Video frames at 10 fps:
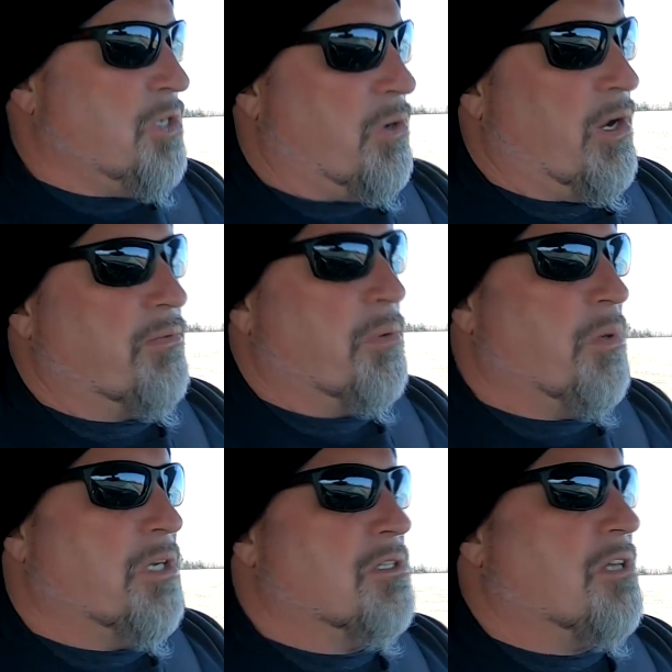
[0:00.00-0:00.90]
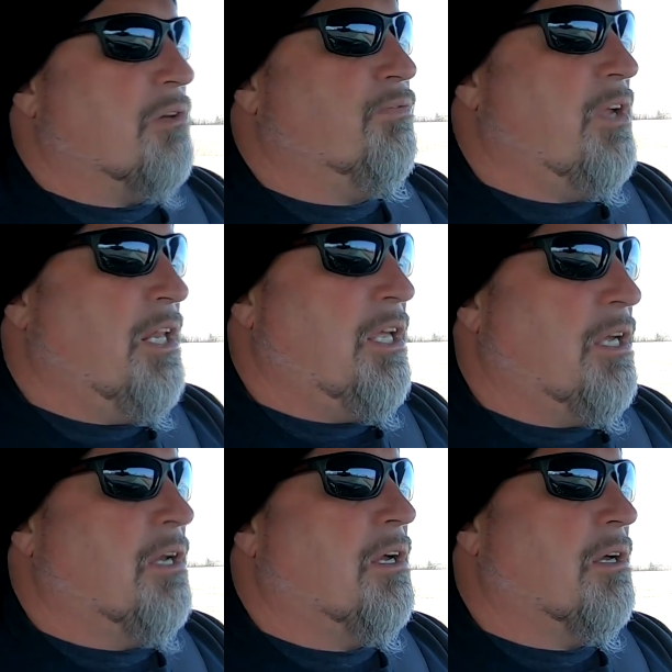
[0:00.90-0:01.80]
year everyone is uh,
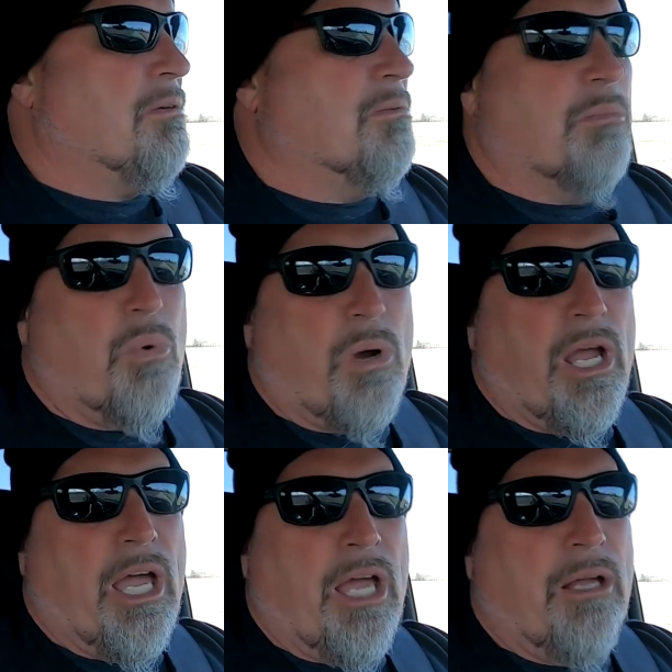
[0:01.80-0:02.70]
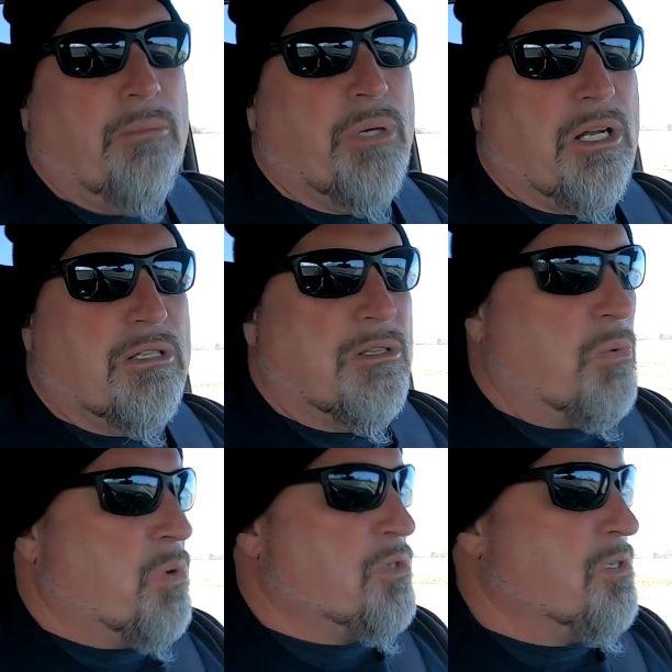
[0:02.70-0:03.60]
feeding uh, more hay because their
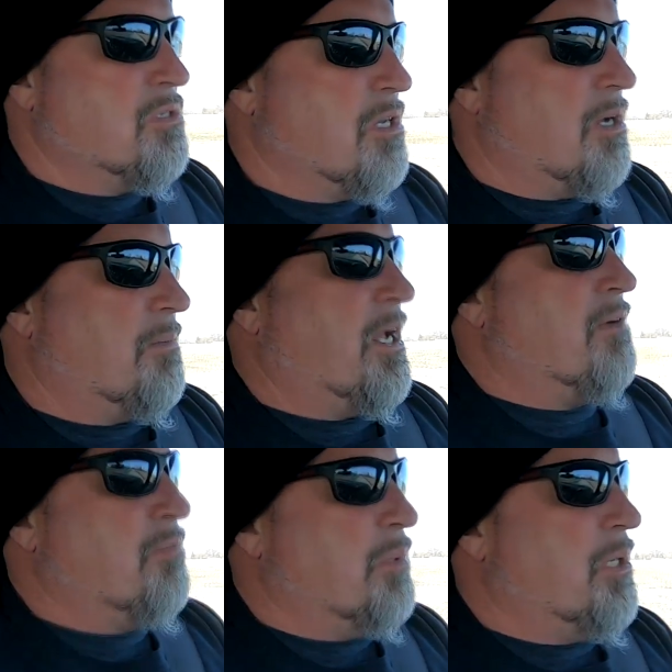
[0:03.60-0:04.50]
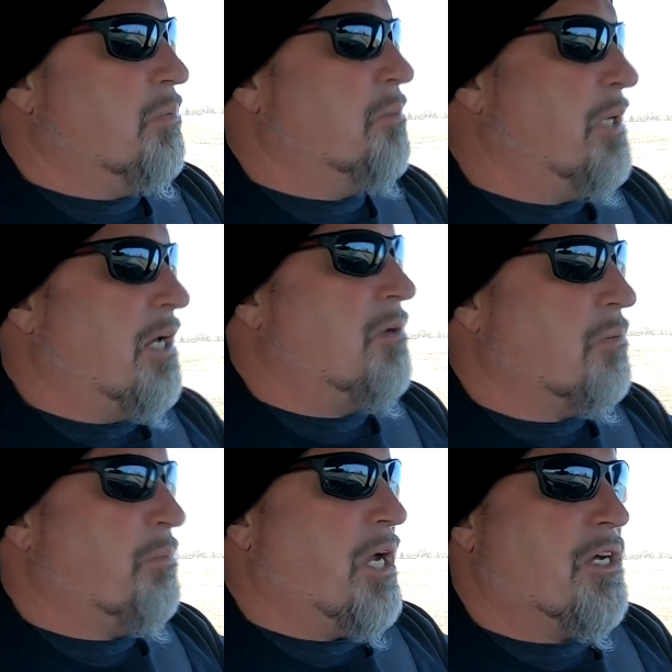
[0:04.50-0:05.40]
horses um, haven't been able to been out
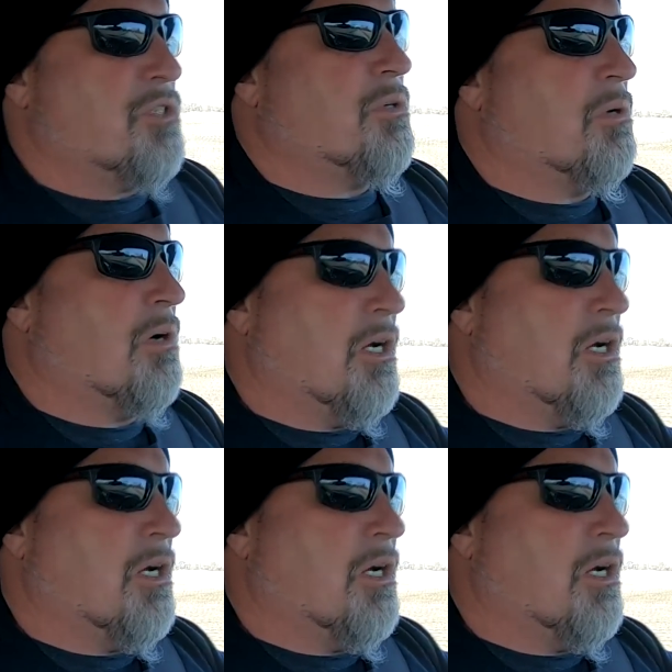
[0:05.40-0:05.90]
on pasture.